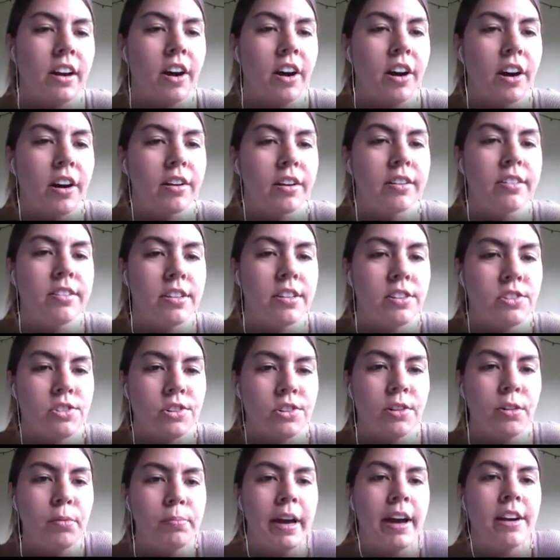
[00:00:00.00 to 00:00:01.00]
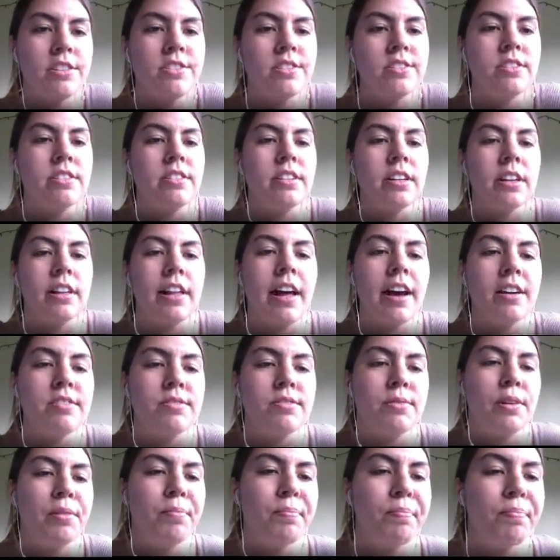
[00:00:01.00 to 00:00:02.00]
are digital badges in the
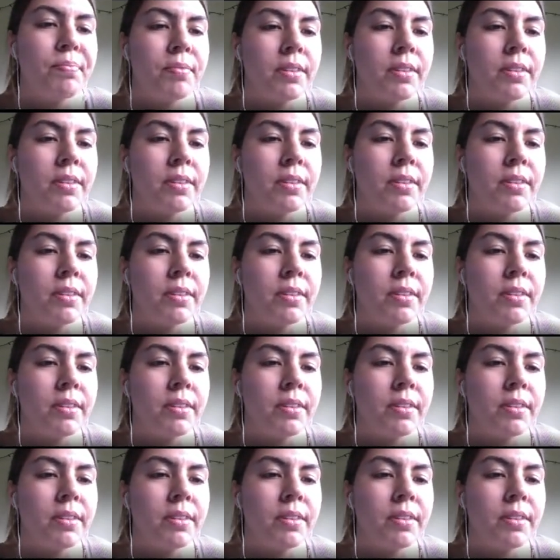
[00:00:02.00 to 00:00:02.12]
classroom.